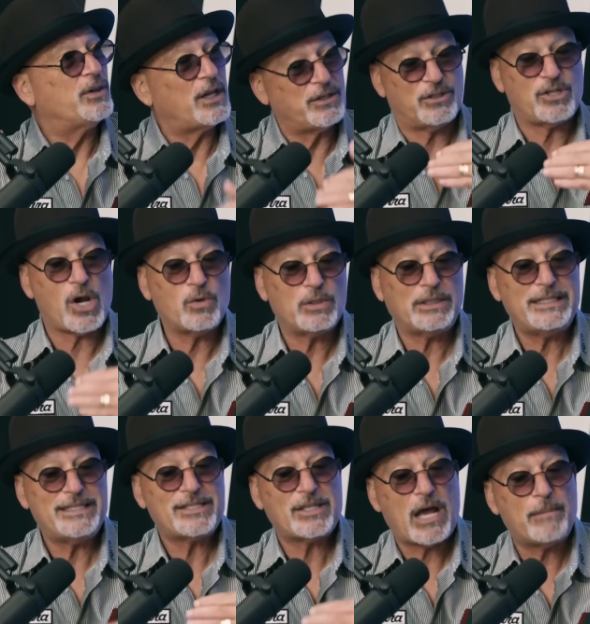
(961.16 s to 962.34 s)
that totally
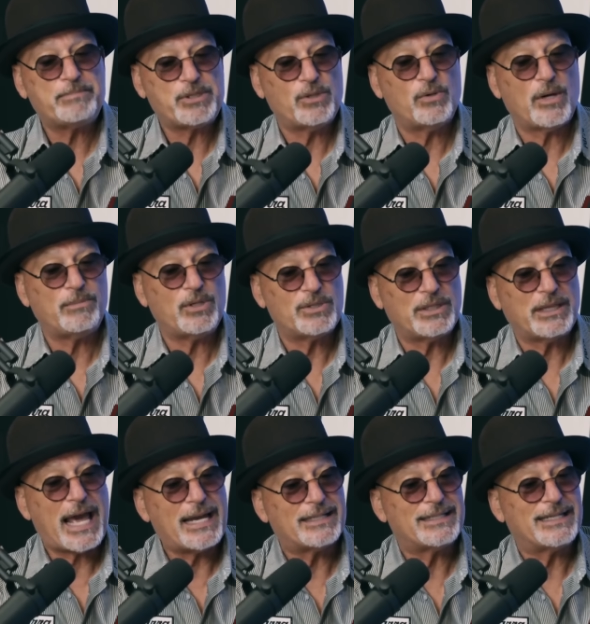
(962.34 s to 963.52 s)
stops you, I'm using
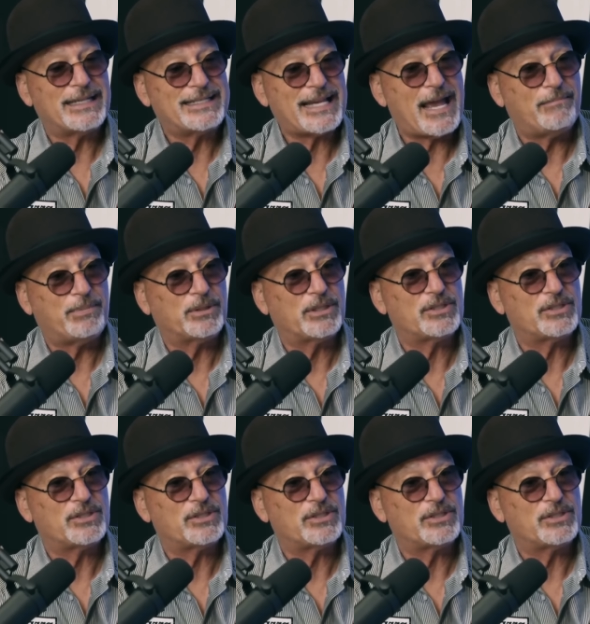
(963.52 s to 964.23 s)
that as an example to